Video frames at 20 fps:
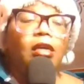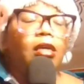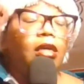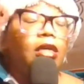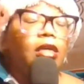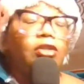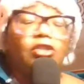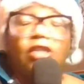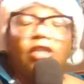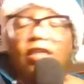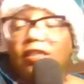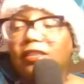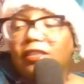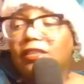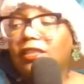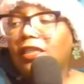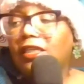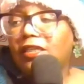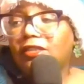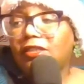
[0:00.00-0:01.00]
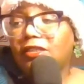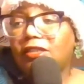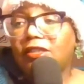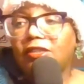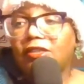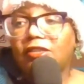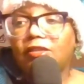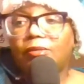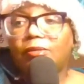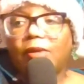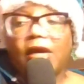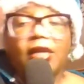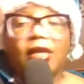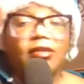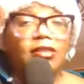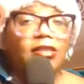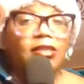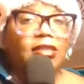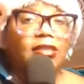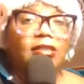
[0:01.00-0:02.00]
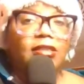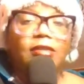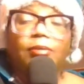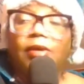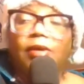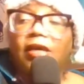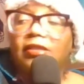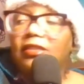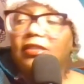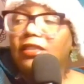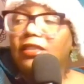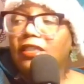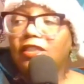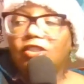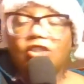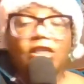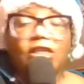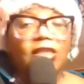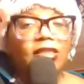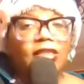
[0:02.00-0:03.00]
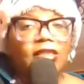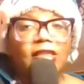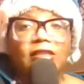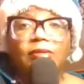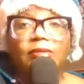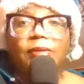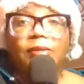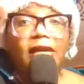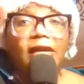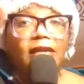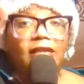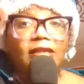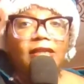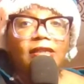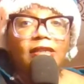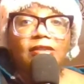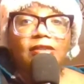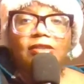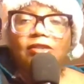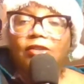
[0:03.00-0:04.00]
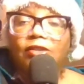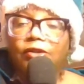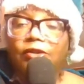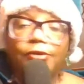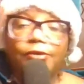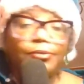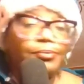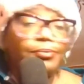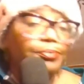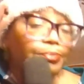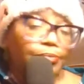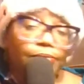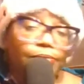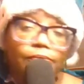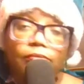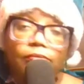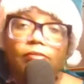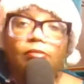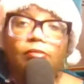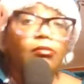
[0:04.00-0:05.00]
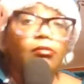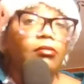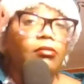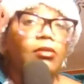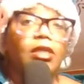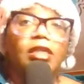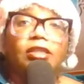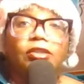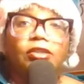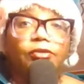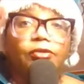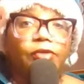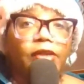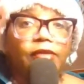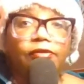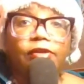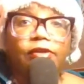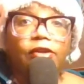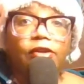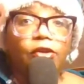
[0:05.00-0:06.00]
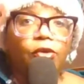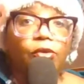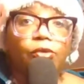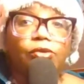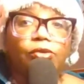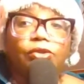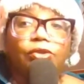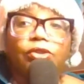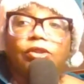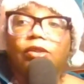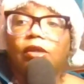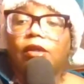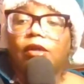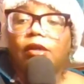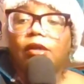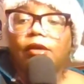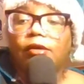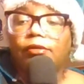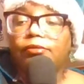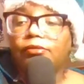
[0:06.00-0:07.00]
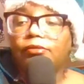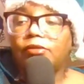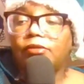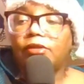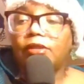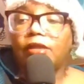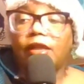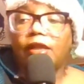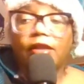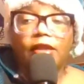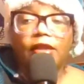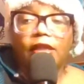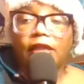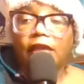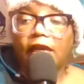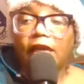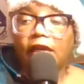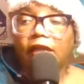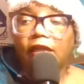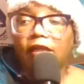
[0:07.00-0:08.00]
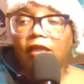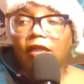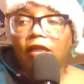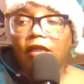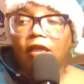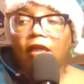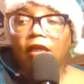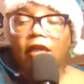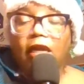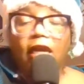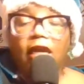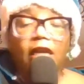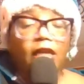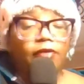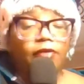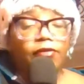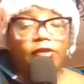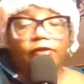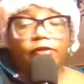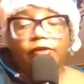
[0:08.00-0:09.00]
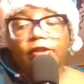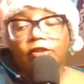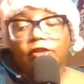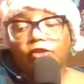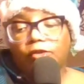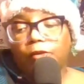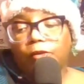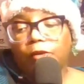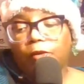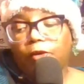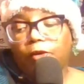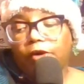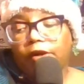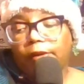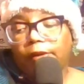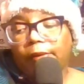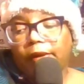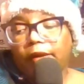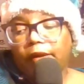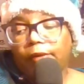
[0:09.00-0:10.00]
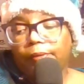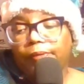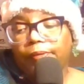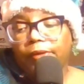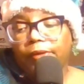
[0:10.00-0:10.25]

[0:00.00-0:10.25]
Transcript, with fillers: As Jalen says, it doesn't deposit, deposit any checks in his bank. So it's irrelevant news, uh, nothing that any of us fans should be worrying about.